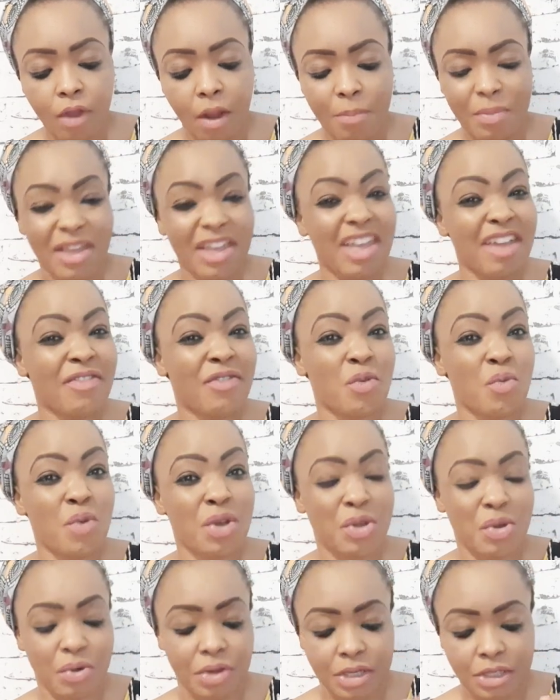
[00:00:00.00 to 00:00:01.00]
Be careful when
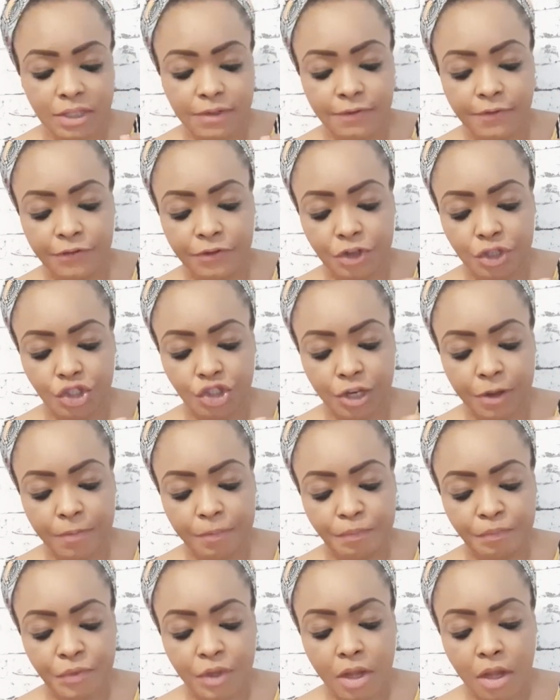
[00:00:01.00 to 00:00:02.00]
you're eating fish, eh?
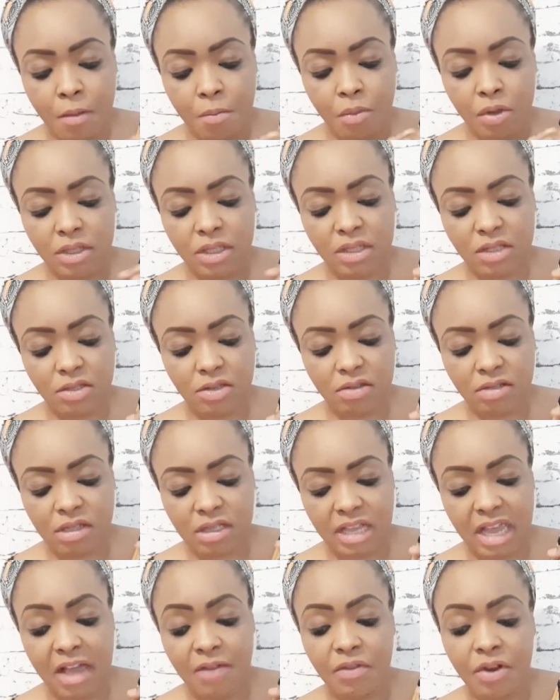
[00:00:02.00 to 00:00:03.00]
But this
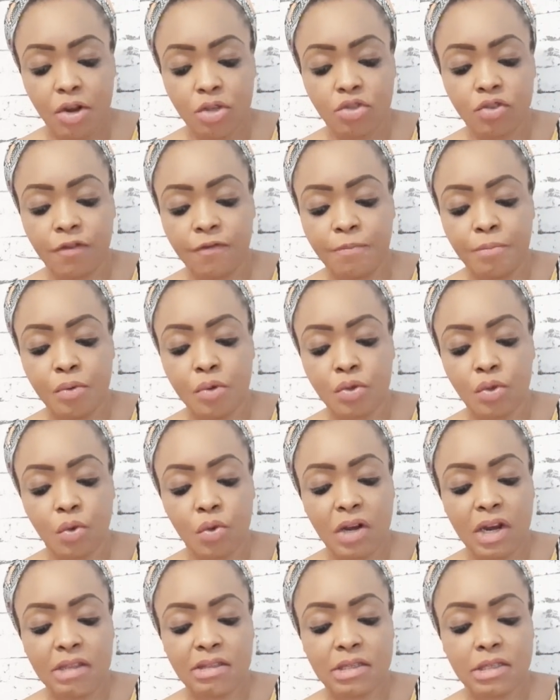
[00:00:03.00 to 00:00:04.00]
doesn't have a lot of bone,
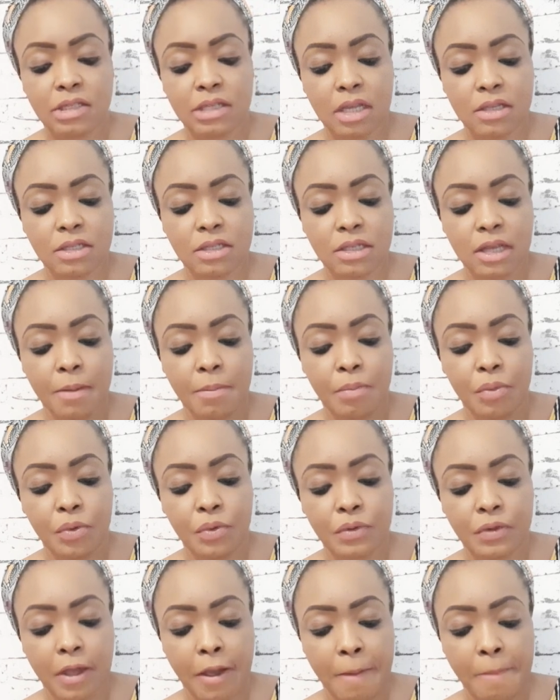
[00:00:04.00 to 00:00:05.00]
only the center
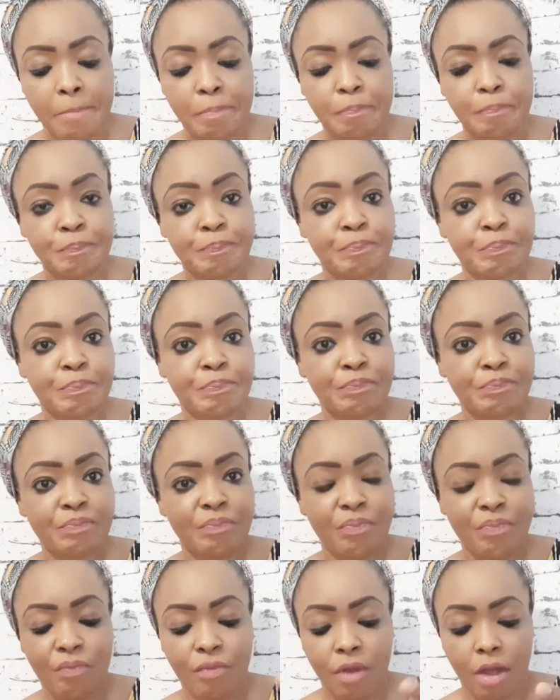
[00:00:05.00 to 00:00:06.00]
bone, yeah?
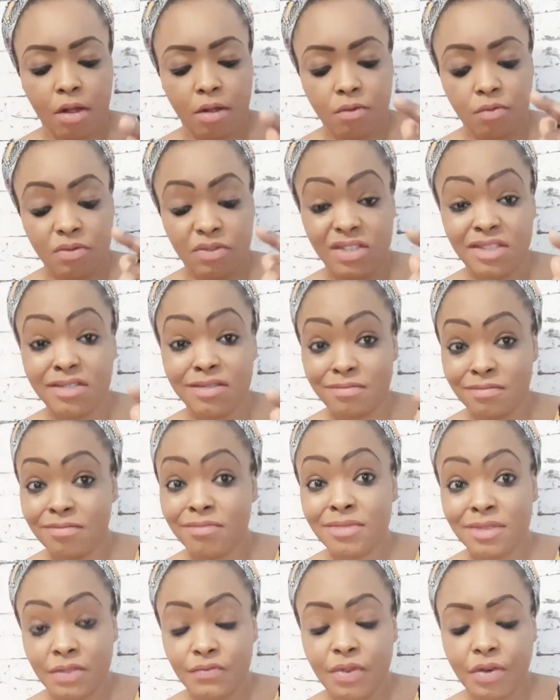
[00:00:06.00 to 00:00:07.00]

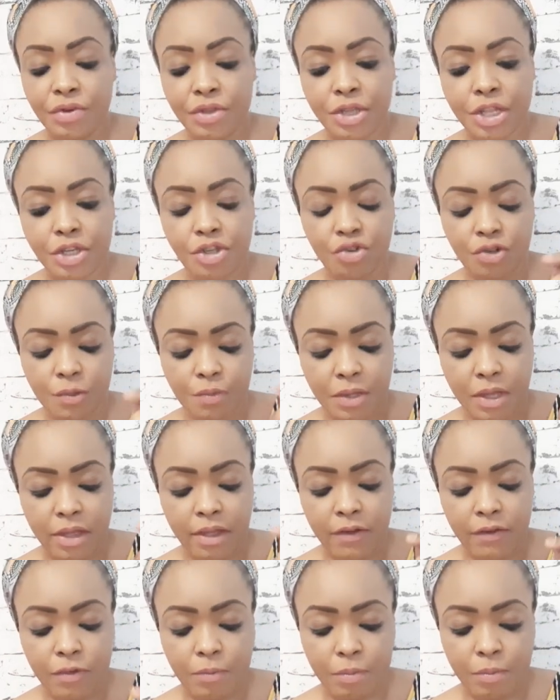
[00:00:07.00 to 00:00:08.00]
It's very dangerous. Be
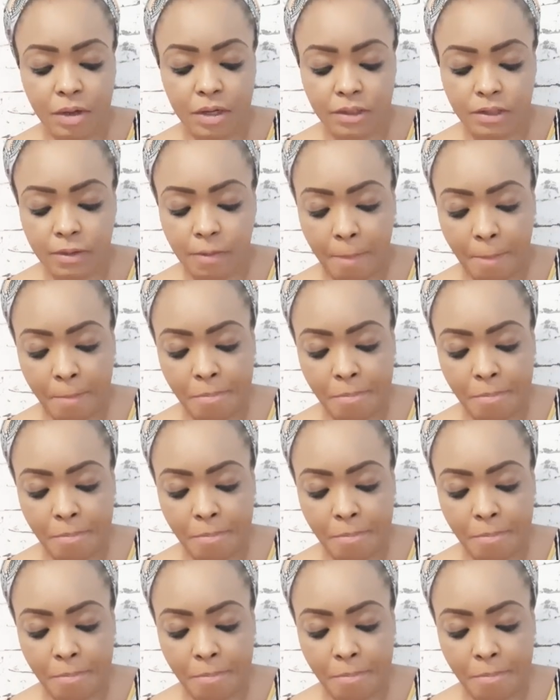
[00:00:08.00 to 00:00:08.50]
careful, please.